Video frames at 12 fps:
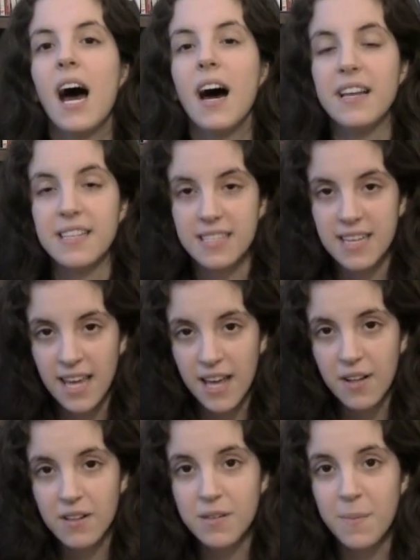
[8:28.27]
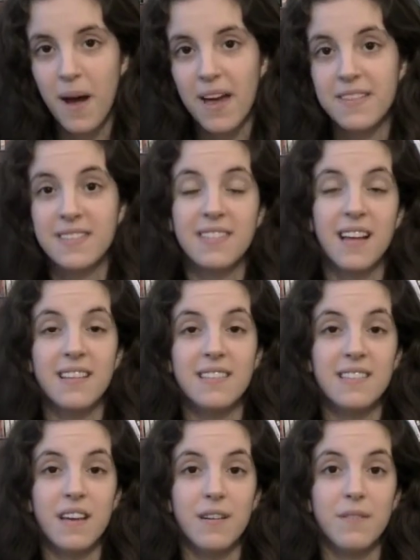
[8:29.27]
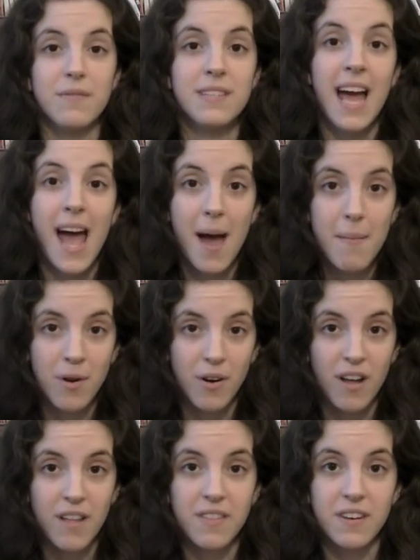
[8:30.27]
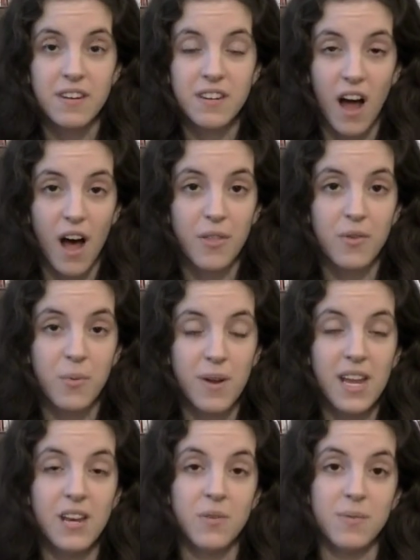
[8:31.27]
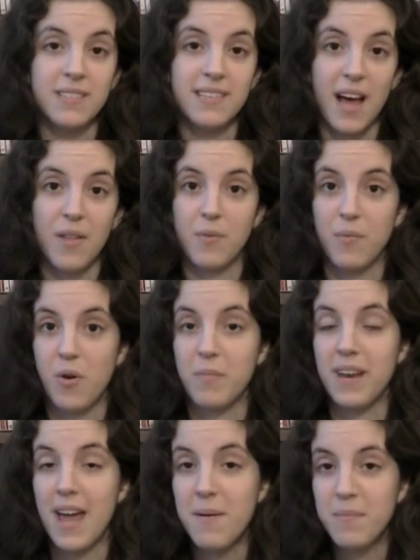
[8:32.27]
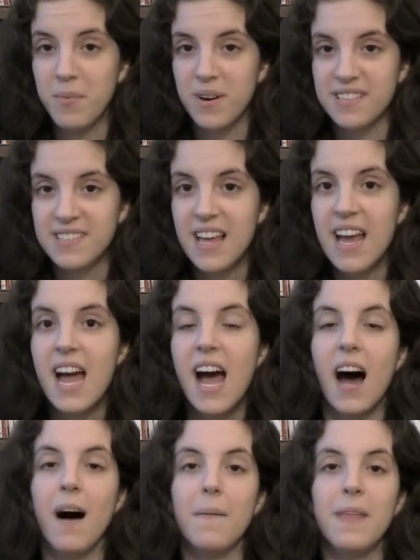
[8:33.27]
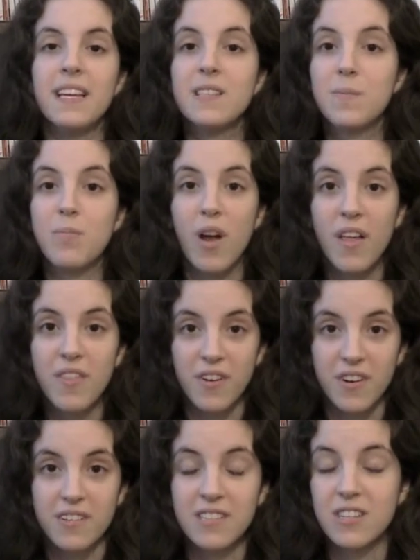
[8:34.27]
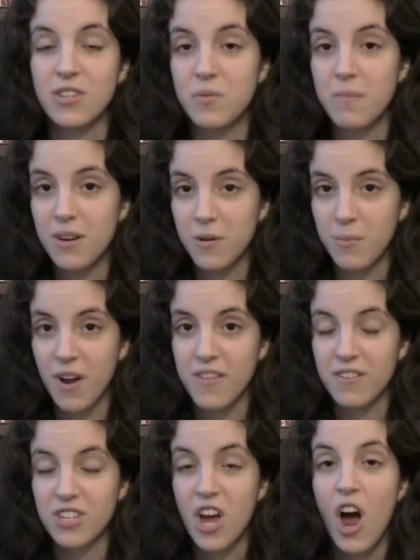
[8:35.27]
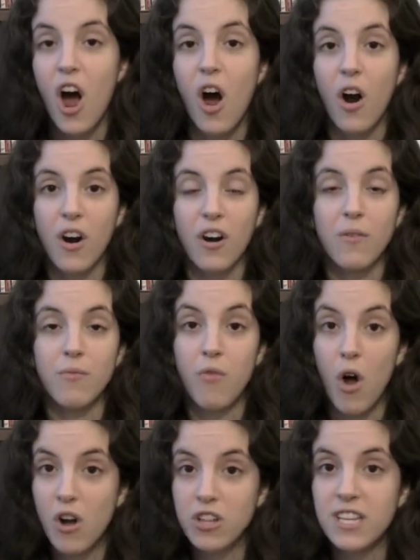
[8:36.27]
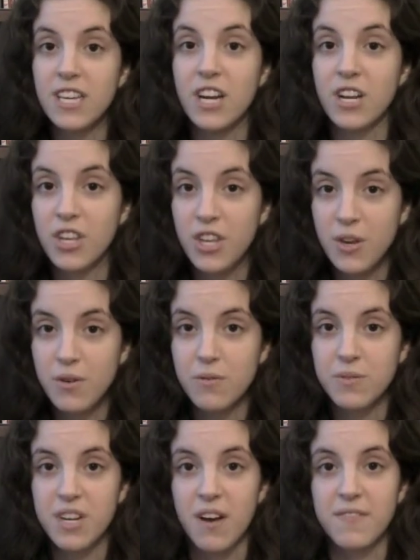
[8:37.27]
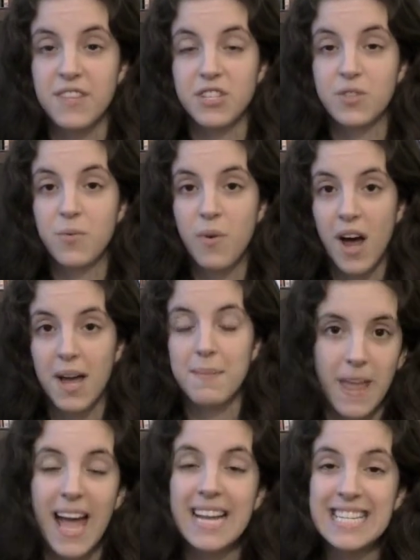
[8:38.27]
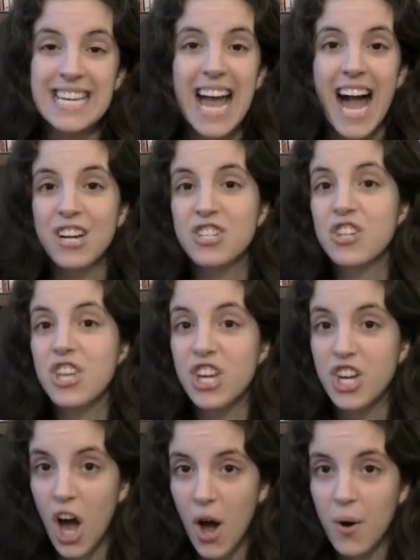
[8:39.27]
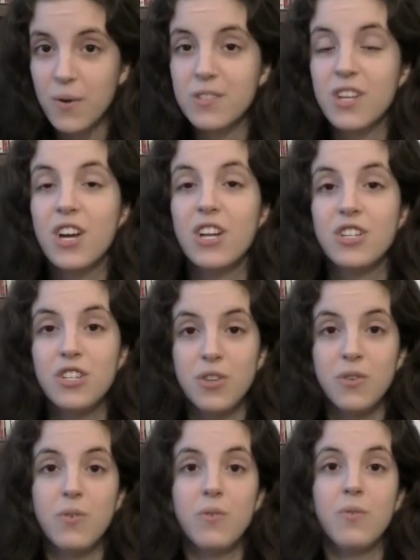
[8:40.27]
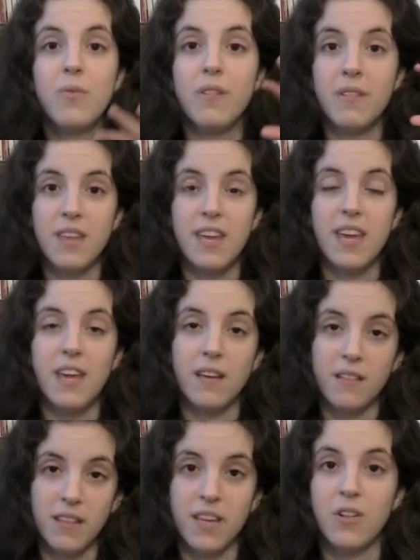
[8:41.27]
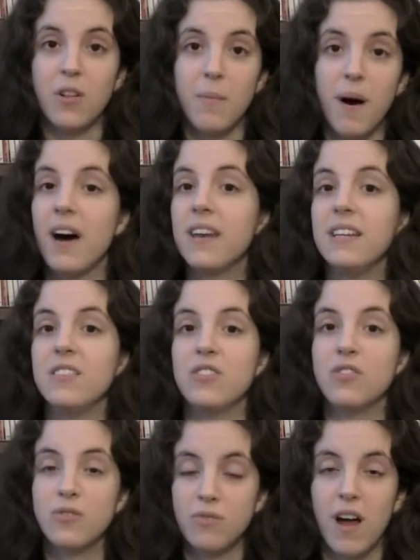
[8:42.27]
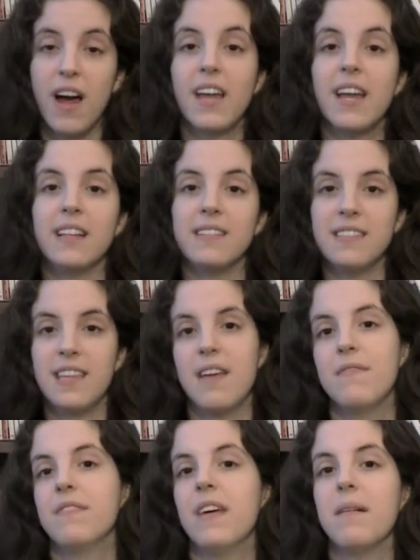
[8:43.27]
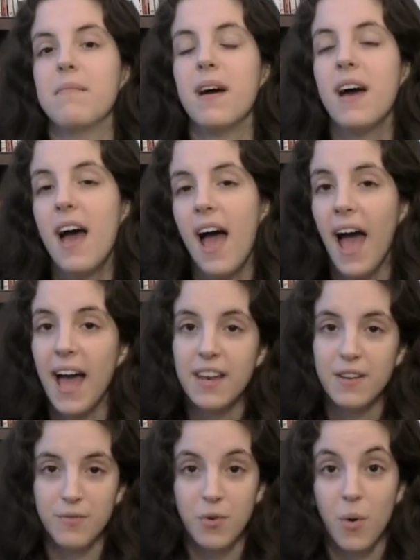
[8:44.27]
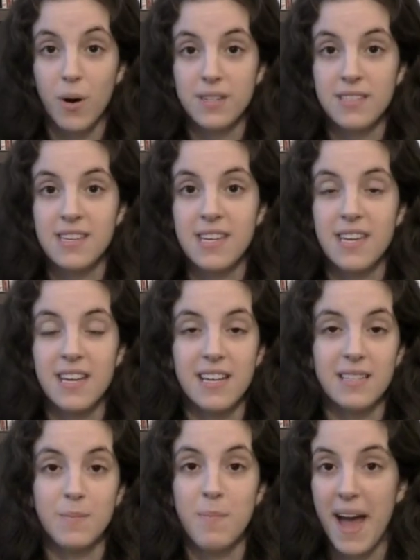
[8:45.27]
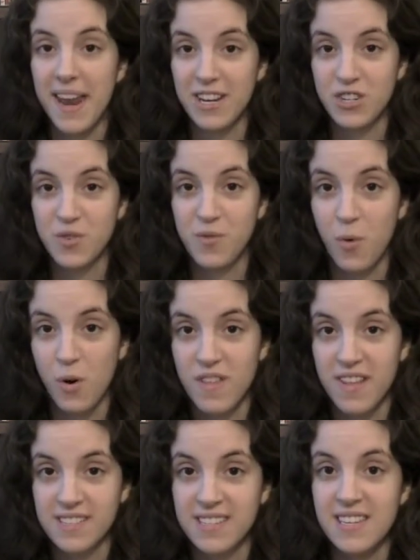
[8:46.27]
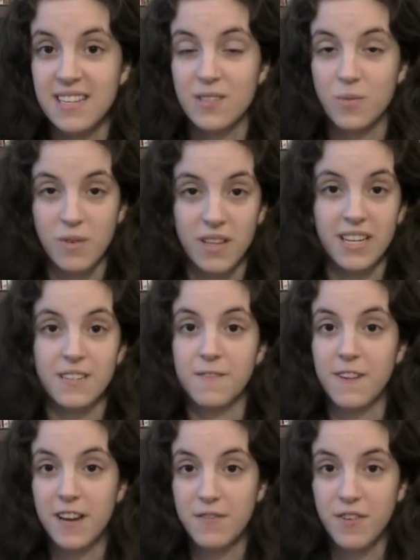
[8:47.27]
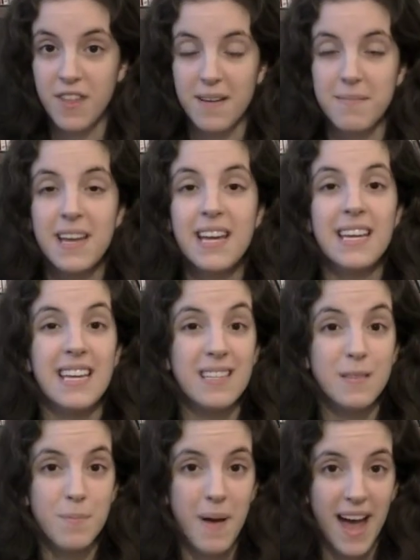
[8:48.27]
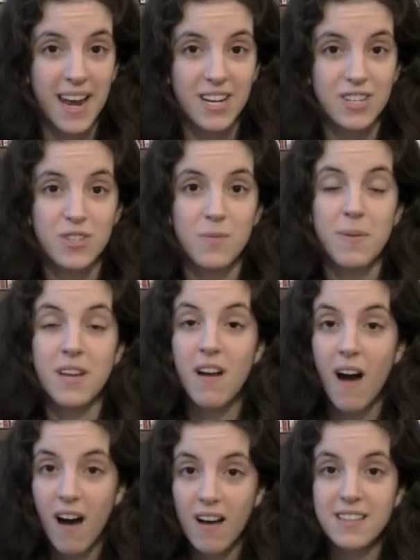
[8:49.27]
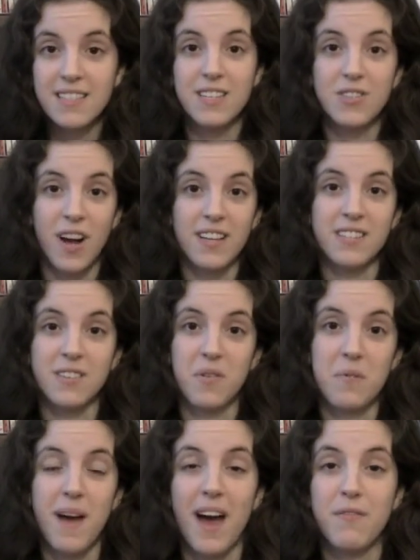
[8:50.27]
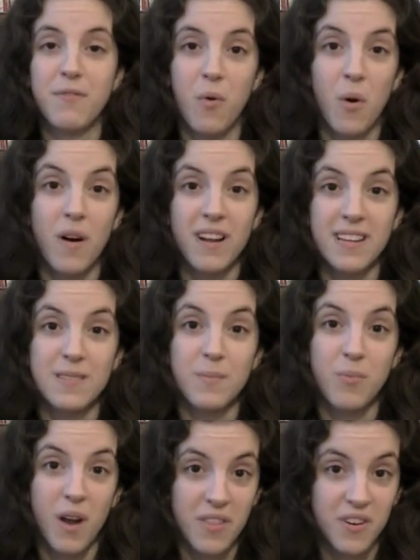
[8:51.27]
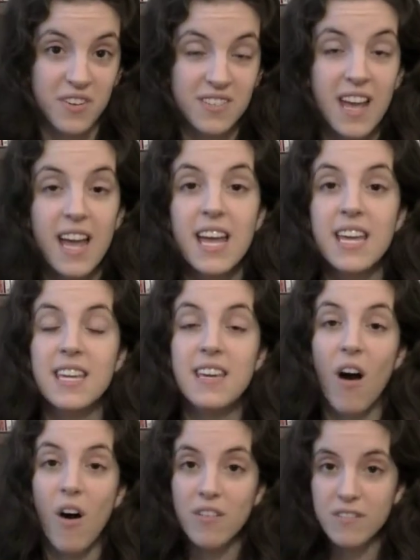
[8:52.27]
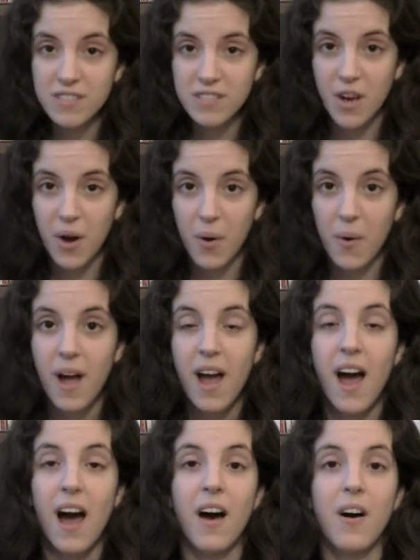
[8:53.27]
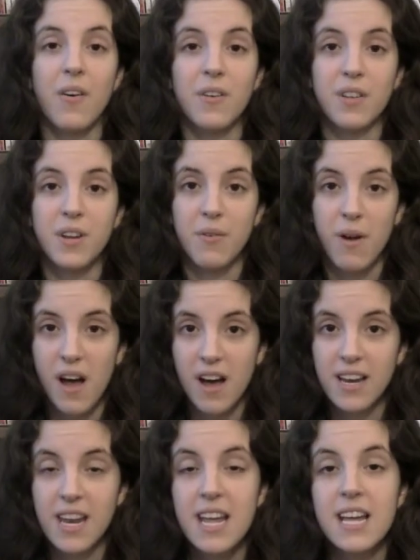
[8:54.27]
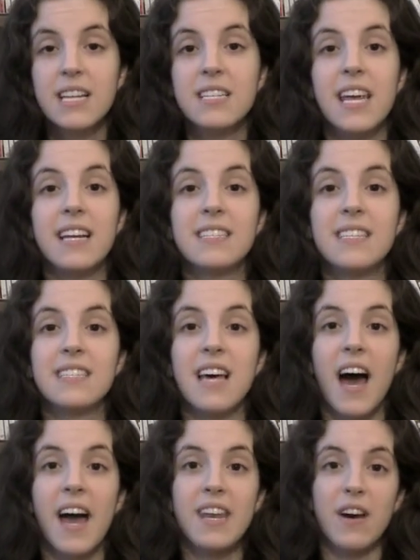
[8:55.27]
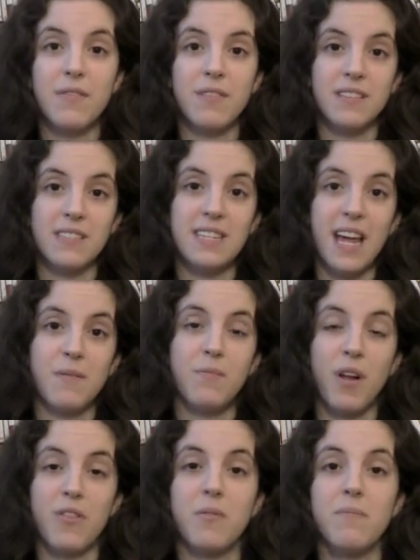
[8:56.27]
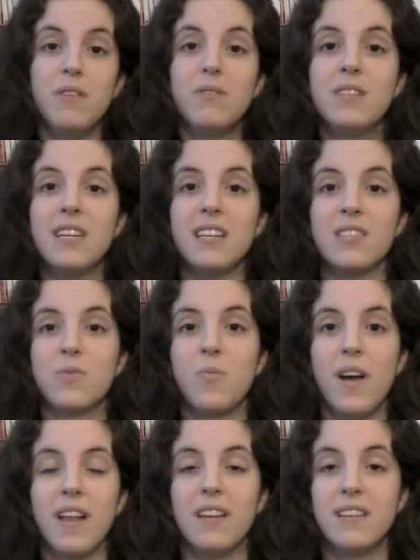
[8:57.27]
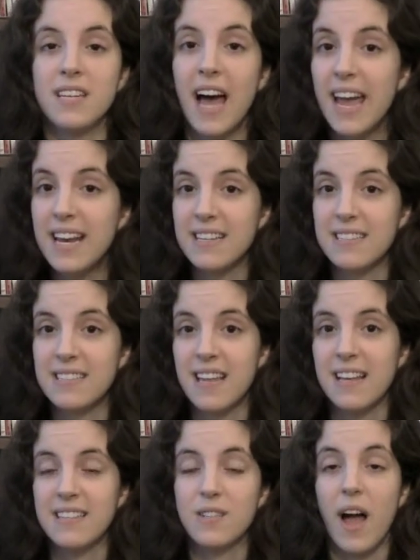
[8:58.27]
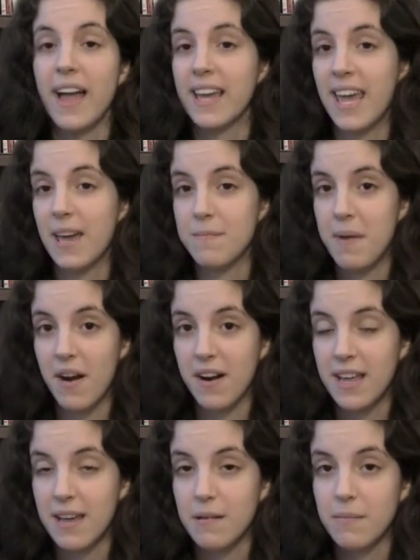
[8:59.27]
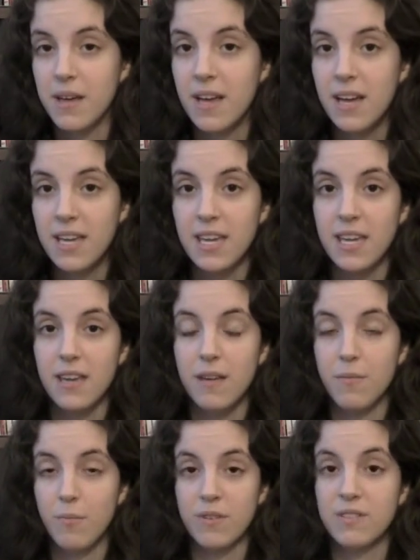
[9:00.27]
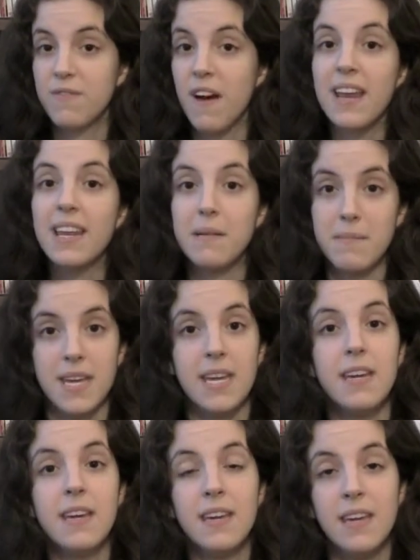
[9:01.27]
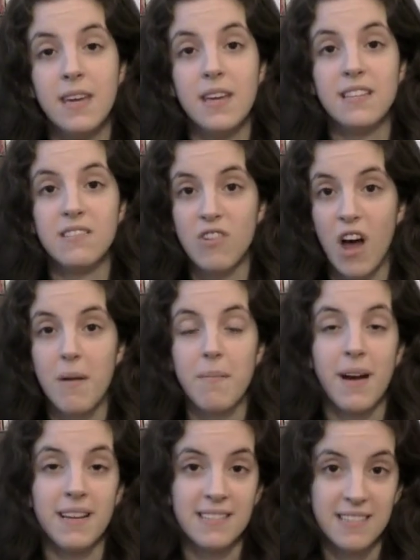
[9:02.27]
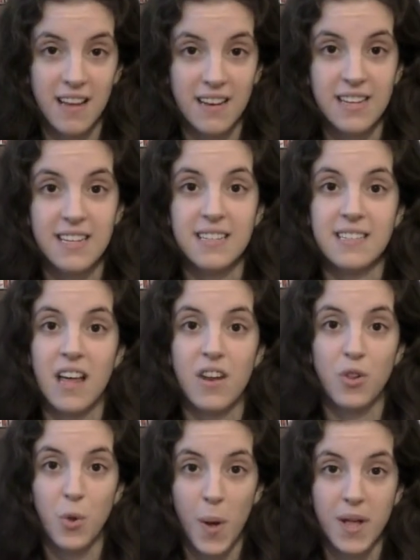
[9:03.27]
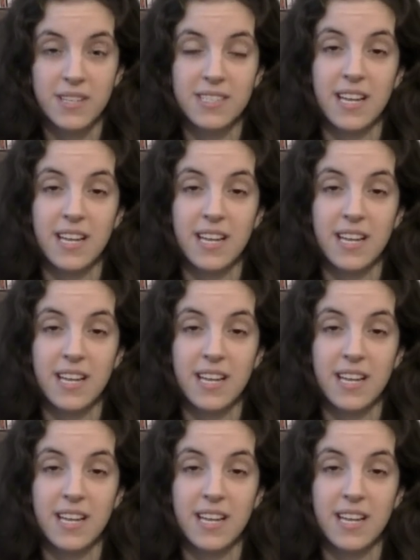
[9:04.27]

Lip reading: is killed by the sons of Tamora, the Goth queen who is now the Roman empress, his brothers, the two middle brothers, are wrongly accused of this crime. And he actually goes to the legal bodies to try and save them. And of course, he is banished for this. He is willing to fight for them. He's banished because he tries to go to bat for his brothers. He also, earlier on, takes the side of his dead brother Mutius when Titus says, "I can't bury him. He was fighting me. He is not my son. He is not a loyal